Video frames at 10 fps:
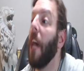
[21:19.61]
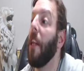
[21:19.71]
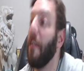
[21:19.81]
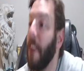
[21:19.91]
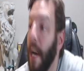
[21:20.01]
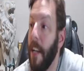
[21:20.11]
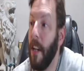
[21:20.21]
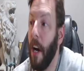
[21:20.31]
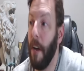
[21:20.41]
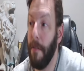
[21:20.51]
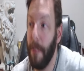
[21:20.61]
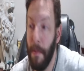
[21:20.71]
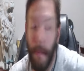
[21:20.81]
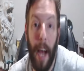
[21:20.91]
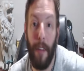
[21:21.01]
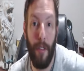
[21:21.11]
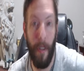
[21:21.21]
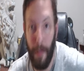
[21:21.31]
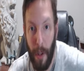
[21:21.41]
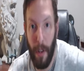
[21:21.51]
the title of the
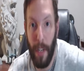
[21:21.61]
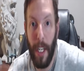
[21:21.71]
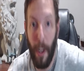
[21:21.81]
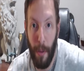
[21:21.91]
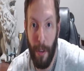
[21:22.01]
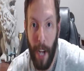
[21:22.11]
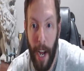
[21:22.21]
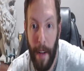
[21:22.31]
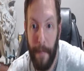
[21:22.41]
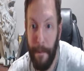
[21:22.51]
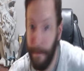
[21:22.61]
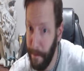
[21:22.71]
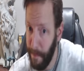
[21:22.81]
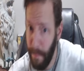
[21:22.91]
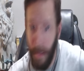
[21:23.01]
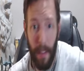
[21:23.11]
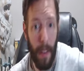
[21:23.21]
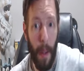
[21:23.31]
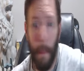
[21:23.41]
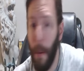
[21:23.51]
master of the Nikko style.
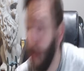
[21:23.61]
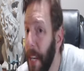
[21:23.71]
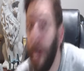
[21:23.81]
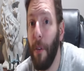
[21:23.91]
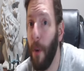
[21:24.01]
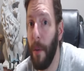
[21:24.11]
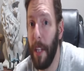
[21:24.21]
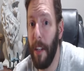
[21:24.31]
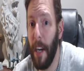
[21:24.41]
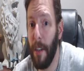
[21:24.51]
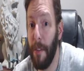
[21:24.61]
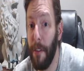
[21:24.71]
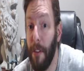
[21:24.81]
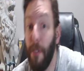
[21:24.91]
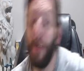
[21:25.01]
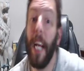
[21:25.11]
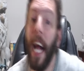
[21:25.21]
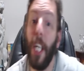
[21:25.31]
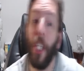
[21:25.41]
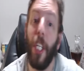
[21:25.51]
But we don't know what the tiger's vessel is. We
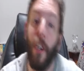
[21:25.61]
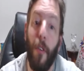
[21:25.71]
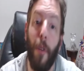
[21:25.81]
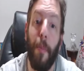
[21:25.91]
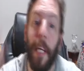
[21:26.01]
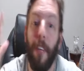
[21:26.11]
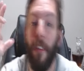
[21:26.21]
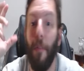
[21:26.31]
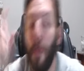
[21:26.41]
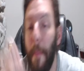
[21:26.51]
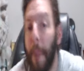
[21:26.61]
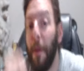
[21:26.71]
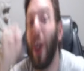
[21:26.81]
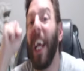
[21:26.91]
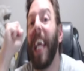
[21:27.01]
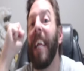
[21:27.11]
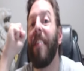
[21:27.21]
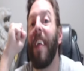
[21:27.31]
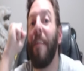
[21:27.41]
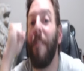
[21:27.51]
actually don't know because, remember, it
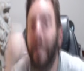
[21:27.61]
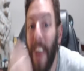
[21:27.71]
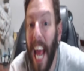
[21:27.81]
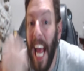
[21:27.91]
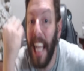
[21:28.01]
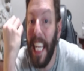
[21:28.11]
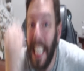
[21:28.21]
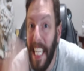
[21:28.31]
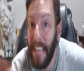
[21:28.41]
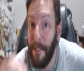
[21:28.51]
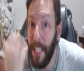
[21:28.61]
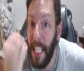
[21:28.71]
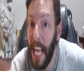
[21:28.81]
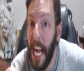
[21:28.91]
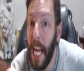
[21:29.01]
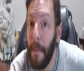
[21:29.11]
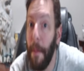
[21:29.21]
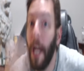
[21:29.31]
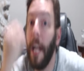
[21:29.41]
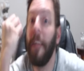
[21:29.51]
is a fan-given
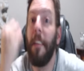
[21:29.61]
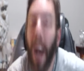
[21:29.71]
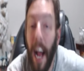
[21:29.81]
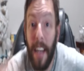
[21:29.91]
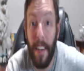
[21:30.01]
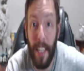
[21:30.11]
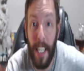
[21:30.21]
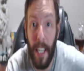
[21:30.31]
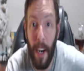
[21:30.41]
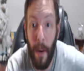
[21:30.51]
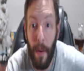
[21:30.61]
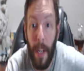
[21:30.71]
name, Tiger Nikko.